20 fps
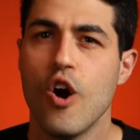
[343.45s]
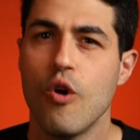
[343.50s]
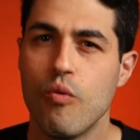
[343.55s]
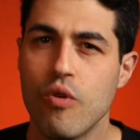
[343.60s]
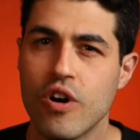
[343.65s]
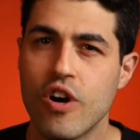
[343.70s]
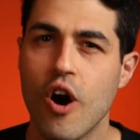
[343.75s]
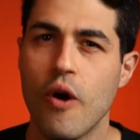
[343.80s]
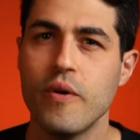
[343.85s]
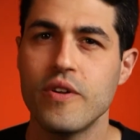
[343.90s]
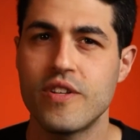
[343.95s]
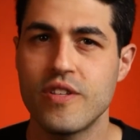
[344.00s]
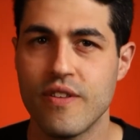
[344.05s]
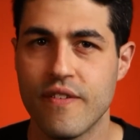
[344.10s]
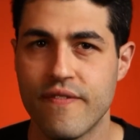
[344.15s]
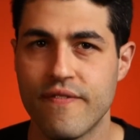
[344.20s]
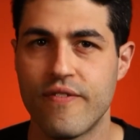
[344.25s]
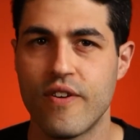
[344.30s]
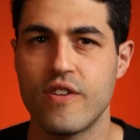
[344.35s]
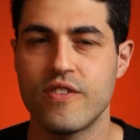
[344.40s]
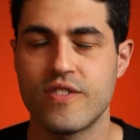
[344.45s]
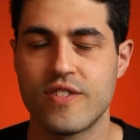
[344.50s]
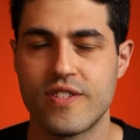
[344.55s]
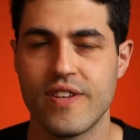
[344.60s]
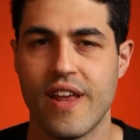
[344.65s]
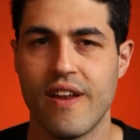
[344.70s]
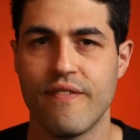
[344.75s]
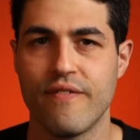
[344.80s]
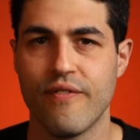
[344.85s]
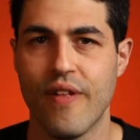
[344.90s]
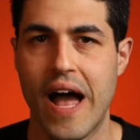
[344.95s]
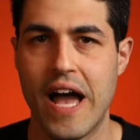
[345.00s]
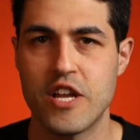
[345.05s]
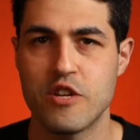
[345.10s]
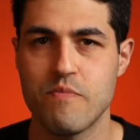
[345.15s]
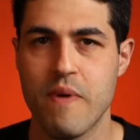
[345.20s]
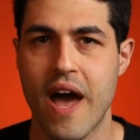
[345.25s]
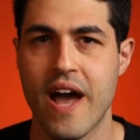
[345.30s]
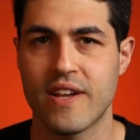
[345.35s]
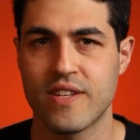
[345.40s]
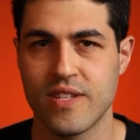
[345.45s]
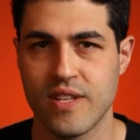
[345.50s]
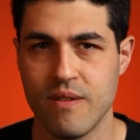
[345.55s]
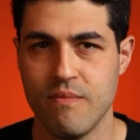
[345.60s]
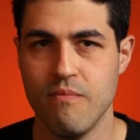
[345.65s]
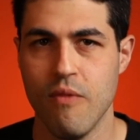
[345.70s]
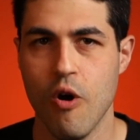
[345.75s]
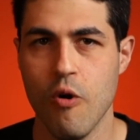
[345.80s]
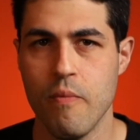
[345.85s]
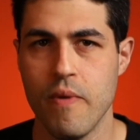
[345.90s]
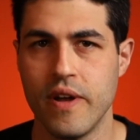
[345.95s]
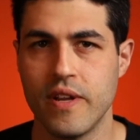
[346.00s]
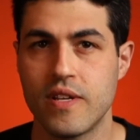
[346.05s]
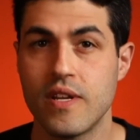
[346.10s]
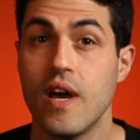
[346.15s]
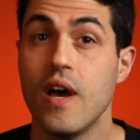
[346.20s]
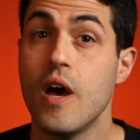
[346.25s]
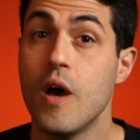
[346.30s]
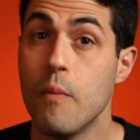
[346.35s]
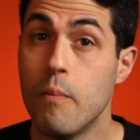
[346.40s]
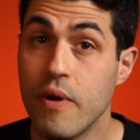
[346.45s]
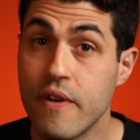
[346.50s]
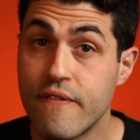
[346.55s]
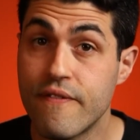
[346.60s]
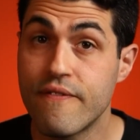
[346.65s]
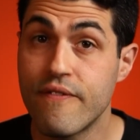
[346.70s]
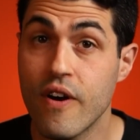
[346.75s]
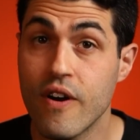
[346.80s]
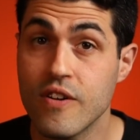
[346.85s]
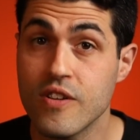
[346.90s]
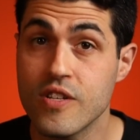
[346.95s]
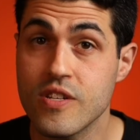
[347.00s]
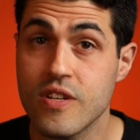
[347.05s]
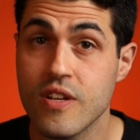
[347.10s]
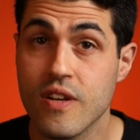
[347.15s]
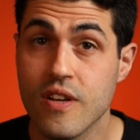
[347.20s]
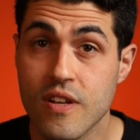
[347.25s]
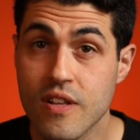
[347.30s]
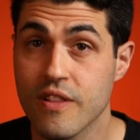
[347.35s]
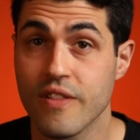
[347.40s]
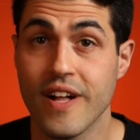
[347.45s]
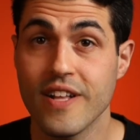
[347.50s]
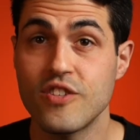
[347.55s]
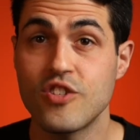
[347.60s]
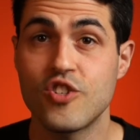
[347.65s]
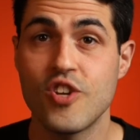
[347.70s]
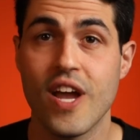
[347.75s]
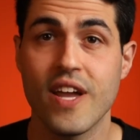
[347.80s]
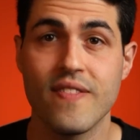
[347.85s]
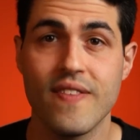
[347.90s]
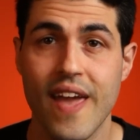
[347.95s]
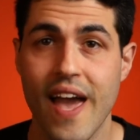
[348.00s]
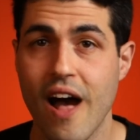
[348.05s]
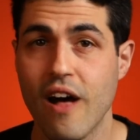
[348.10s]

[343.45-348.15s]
We'll go into the first set of flashbacks in a moment, but first, let's check the